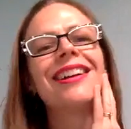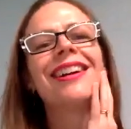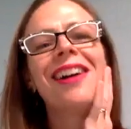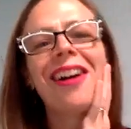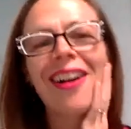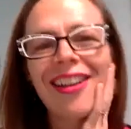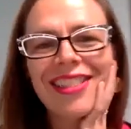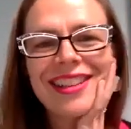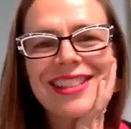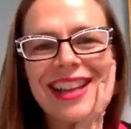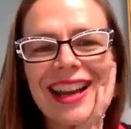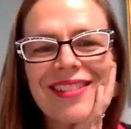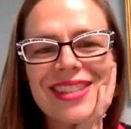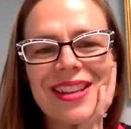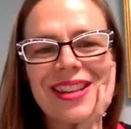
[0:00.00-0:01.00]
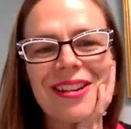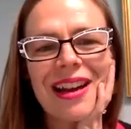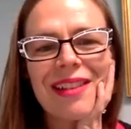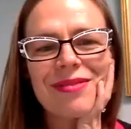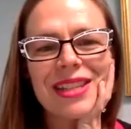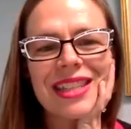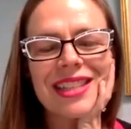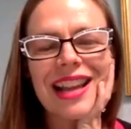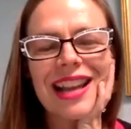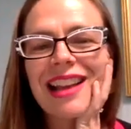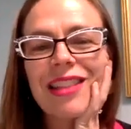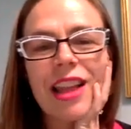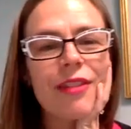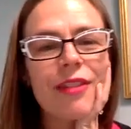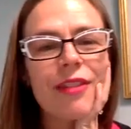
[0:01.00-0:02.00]
All the time. So
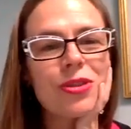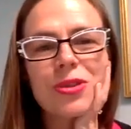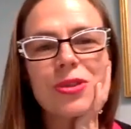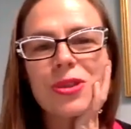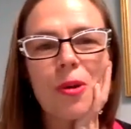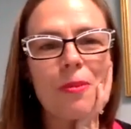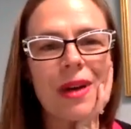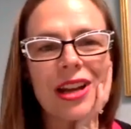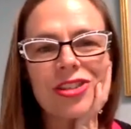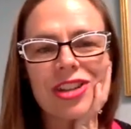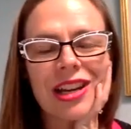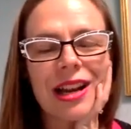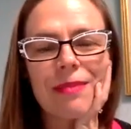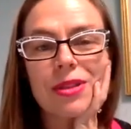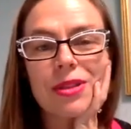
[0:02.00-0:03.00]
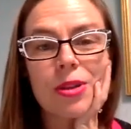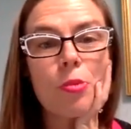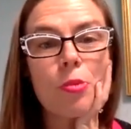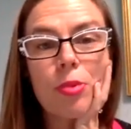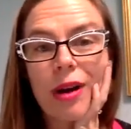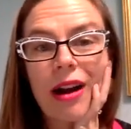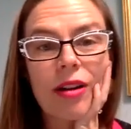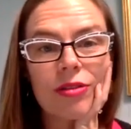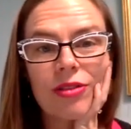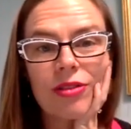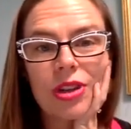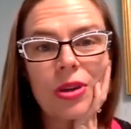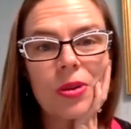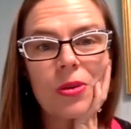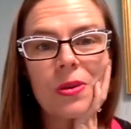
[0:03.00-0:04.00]
I love you so much, and I'm so proud
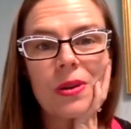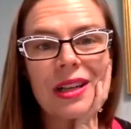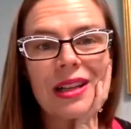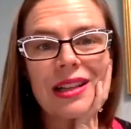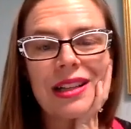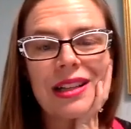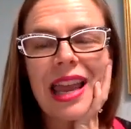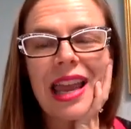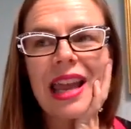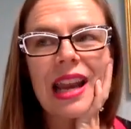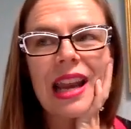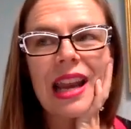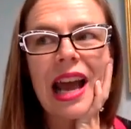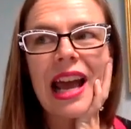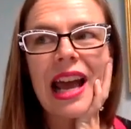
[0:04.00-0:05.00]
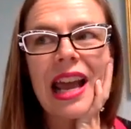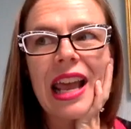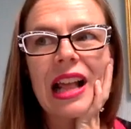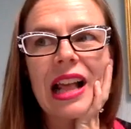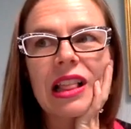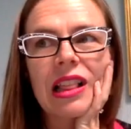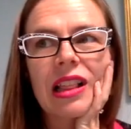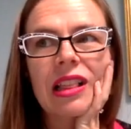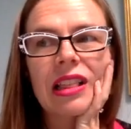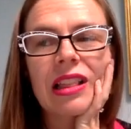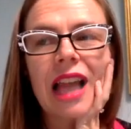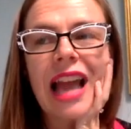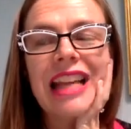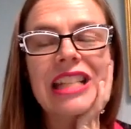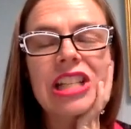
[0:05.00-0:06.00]
of you. And I
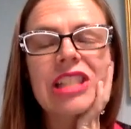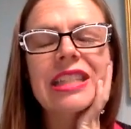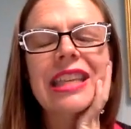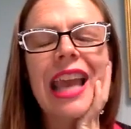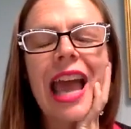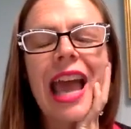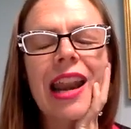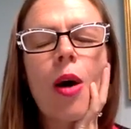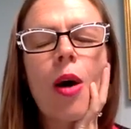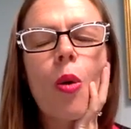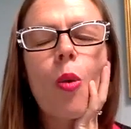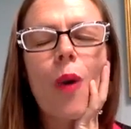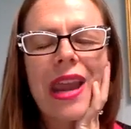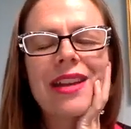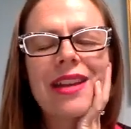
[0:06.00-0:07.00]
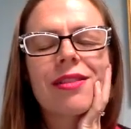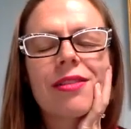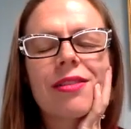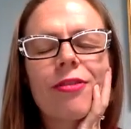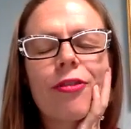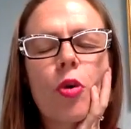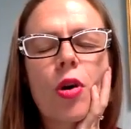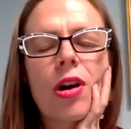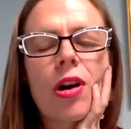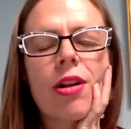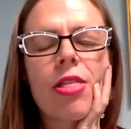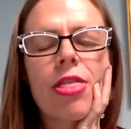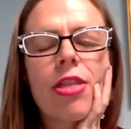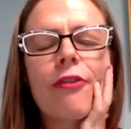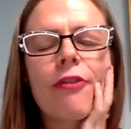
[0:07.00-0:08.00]
just cannot wait
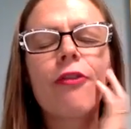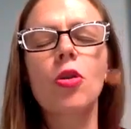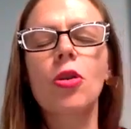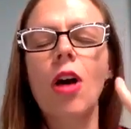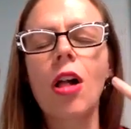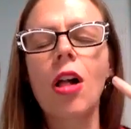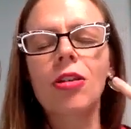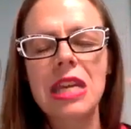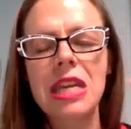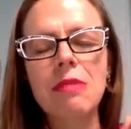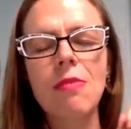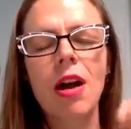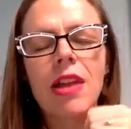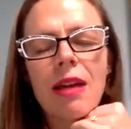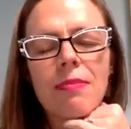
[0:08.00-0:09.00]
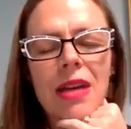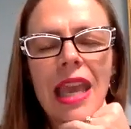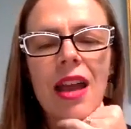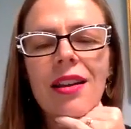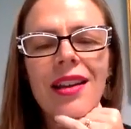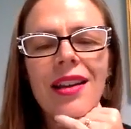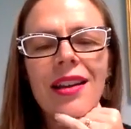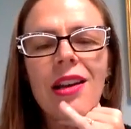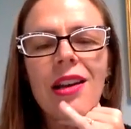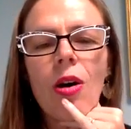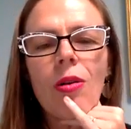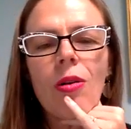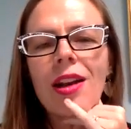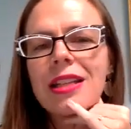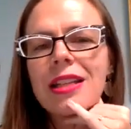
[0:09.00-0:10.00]
for the phone call or the email that I'm going to
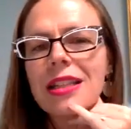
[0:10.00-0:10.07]
get,